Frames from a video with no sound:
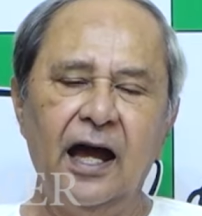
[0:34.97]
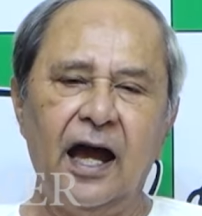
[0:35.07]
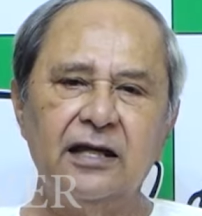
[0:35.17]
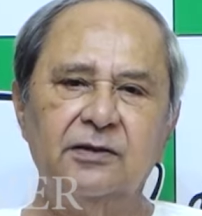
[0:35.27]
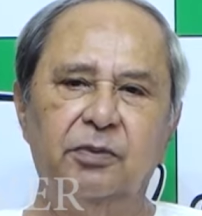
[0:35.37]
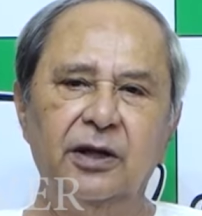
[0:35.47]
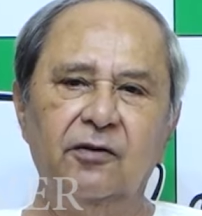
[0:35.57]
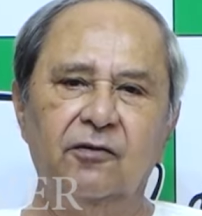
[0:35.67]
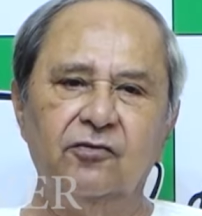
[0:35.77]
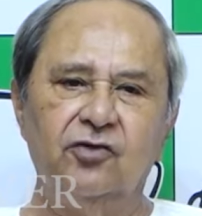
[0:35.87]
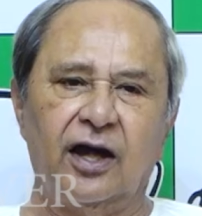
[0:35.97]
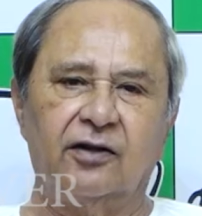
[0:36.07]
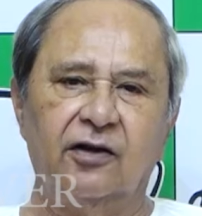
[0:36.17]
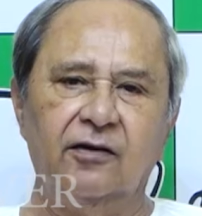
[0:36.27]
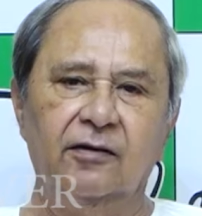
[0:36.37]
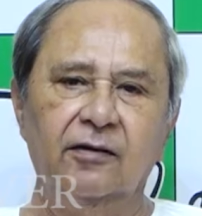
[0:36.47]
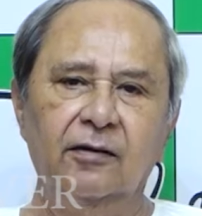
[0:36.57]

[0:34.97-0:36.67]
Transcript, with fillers: has been rejected,